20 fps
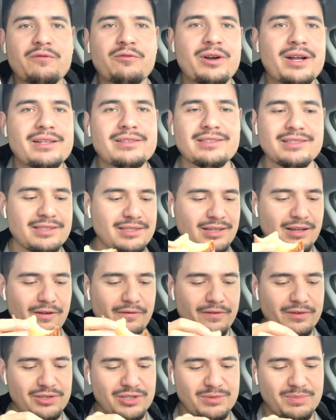friends and
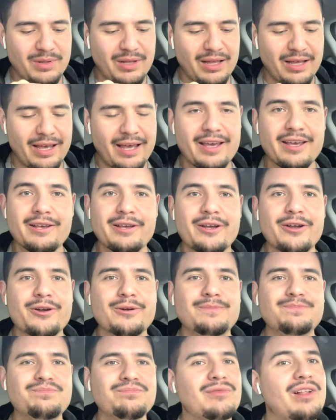stuff and just be like, hey, here,
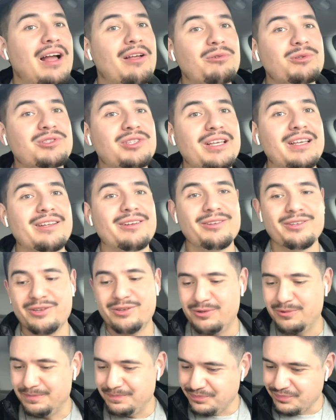I was thinking of
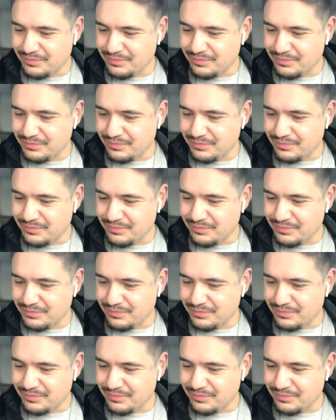you.